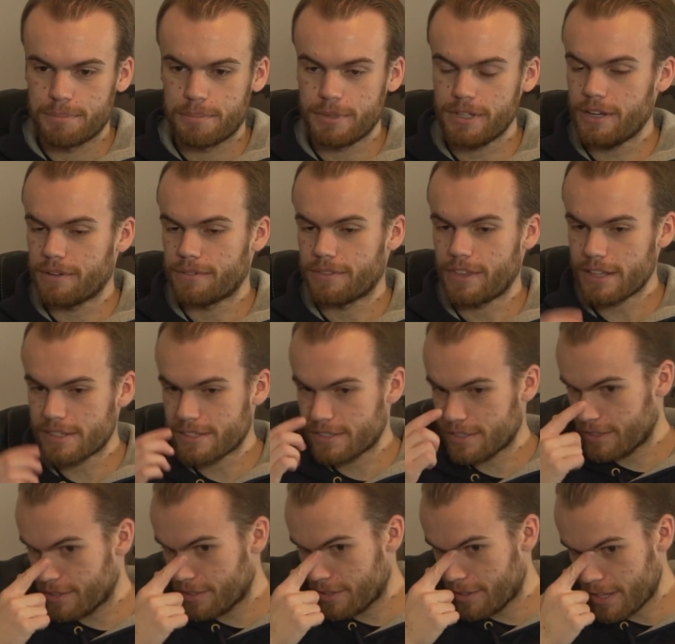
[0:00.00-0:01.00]
But yeah, that's
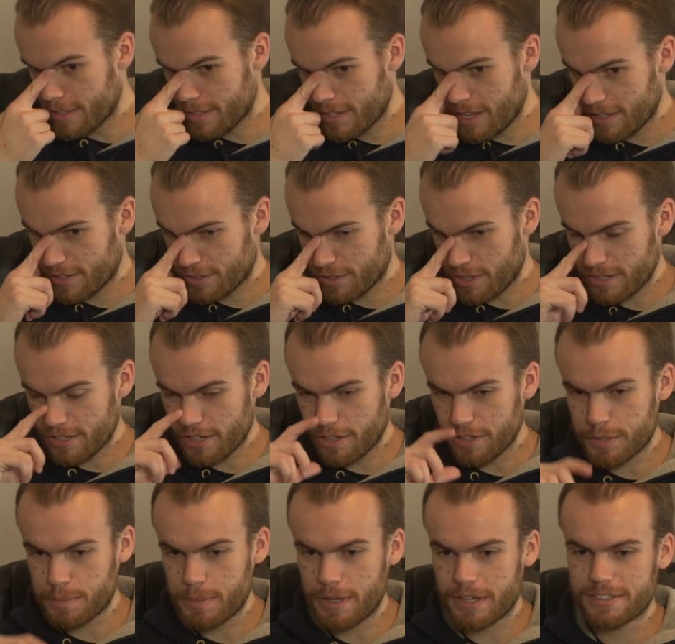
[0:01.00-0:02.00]
that. So that's all
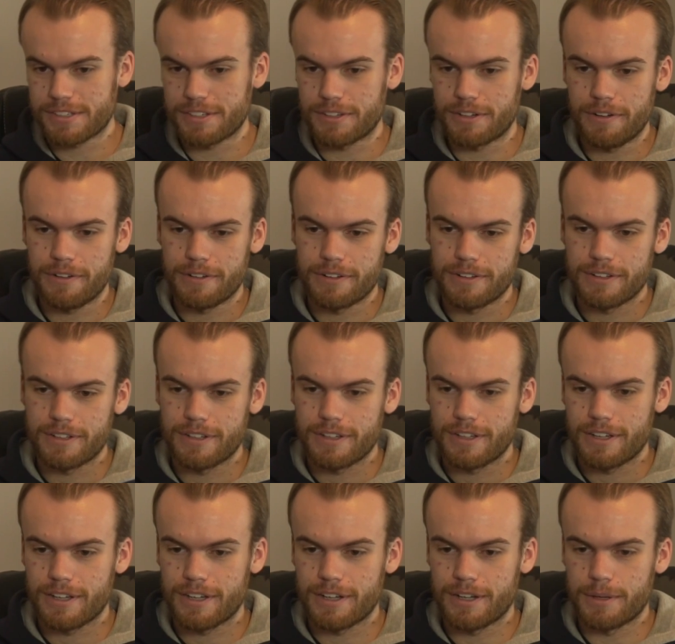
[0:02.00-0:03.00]
the specs here.
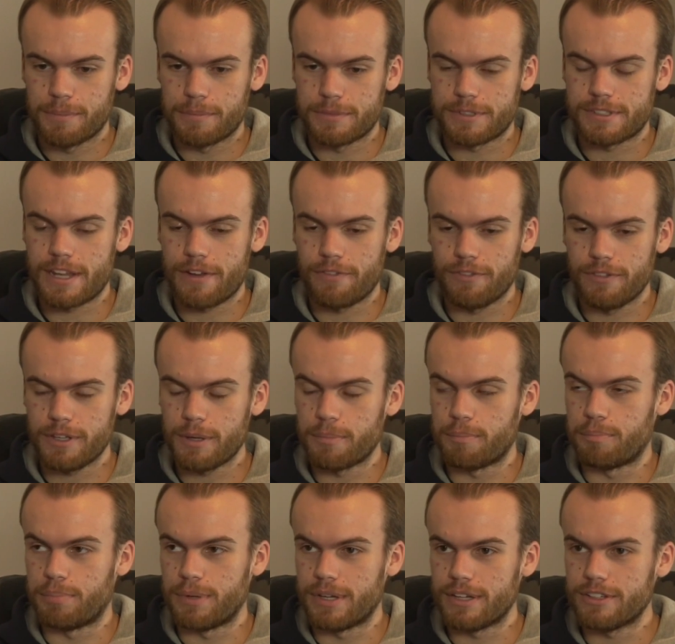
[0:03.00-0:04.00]
It's definitely a
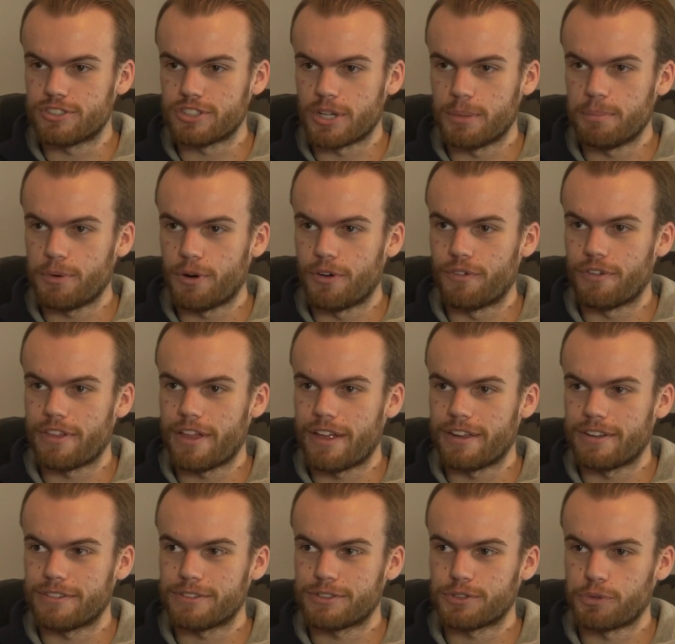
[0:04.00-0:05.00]
big jump over
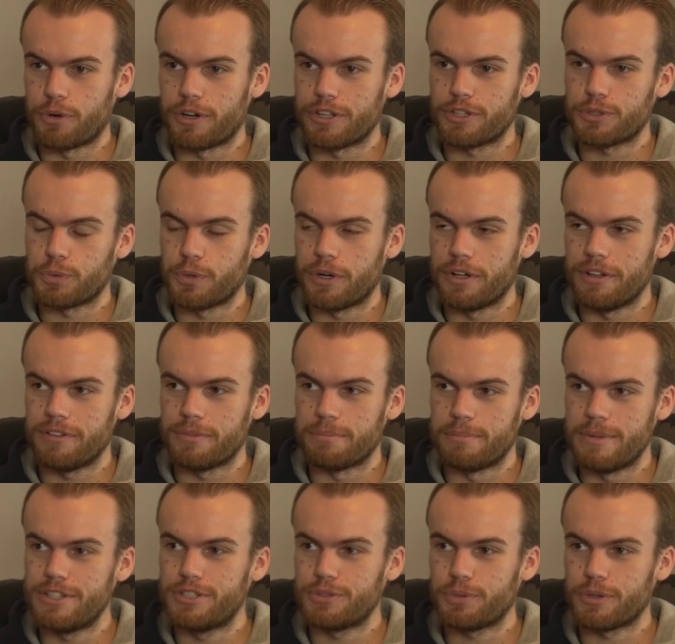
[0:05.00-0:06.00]
that mid